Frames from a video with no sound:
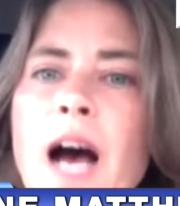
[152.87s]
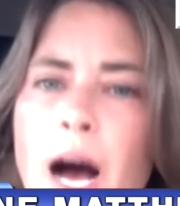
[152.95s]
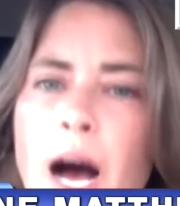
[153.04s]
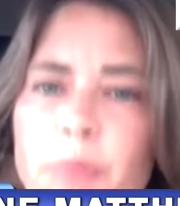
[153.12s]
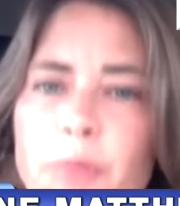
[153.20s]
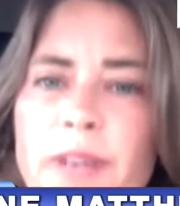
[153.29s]

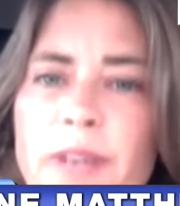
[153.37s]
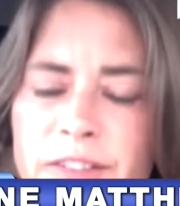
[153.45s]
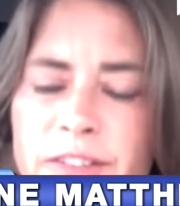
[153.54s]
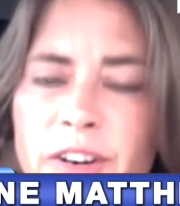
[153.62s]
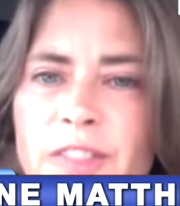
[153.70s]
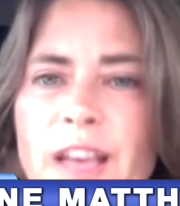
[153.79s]

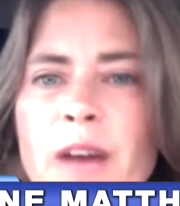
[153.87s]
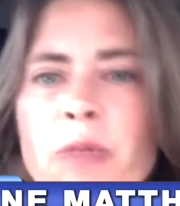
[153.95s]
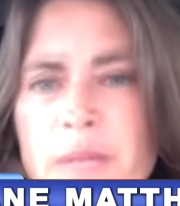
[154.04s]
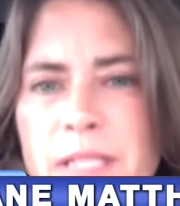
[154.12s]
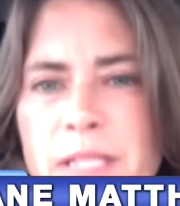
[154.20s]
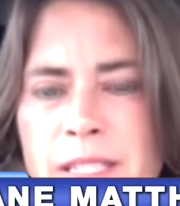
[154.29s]
upriver that
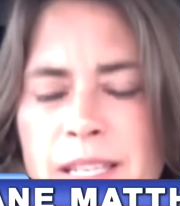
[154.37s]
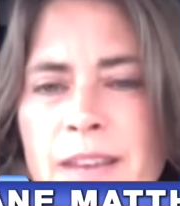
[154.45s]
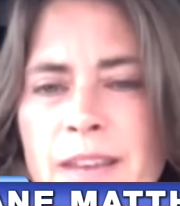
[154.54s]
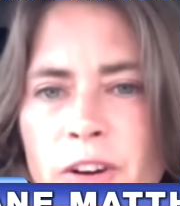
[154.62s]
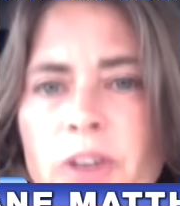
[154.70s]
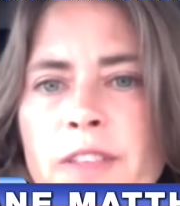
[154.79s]
would be
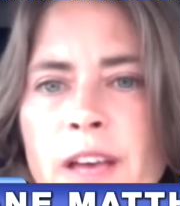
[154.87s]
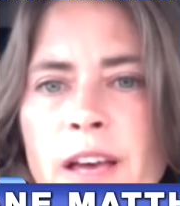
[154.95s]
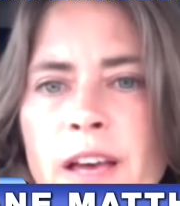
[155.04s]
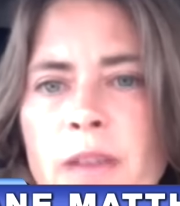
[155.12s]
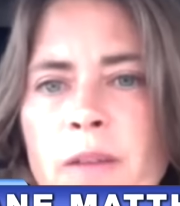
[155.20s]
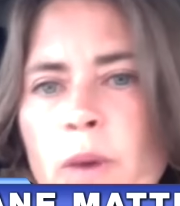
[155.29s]
safer
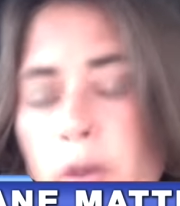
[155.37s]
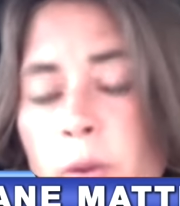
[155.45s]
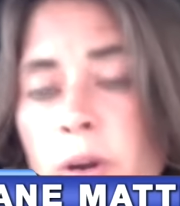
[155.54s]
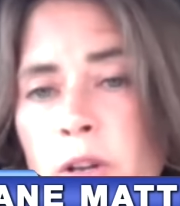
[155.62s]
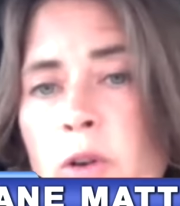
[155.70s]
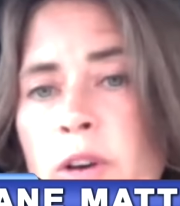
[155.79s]
than where
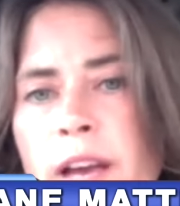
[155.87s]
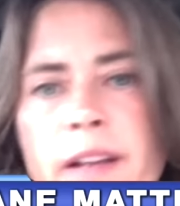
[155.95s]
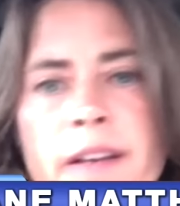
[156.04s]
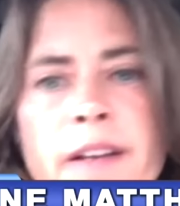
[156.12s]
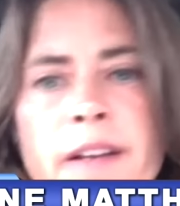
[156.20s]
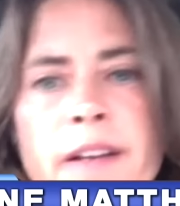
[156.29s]
we're
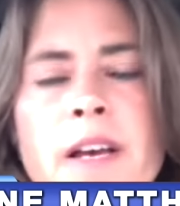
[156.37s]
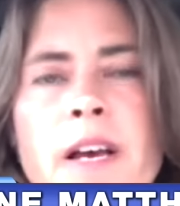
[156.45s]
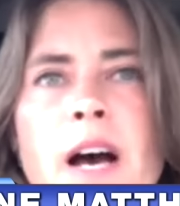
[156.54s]
located. Uh.